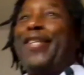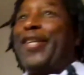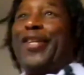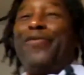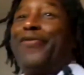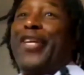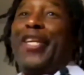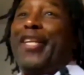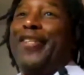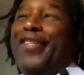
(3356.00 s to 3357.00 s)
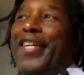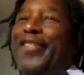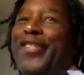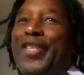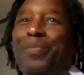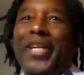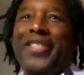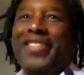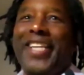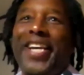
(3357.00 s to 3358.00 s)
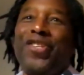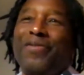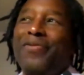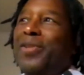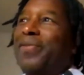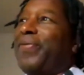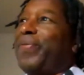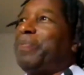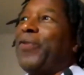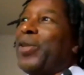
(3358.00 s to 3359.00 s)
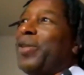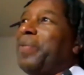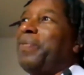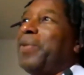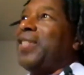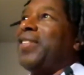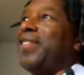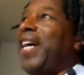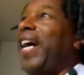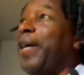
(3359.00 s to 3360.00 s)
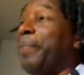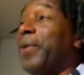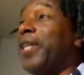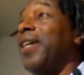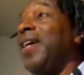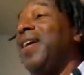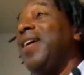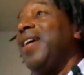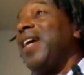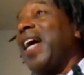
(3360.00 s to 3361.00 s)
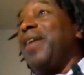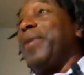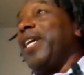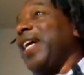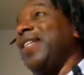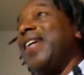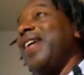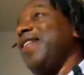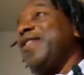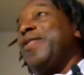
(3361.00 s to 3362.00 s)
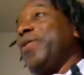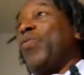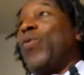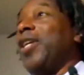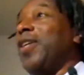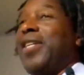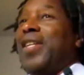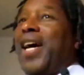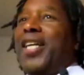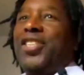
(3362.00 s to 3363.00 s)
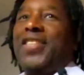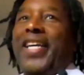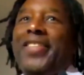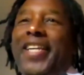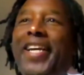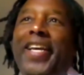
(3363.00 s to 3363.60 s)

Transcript: couldn't fit it into, into this presentation for the for the, the time, but I mean, one of the lodges I stayed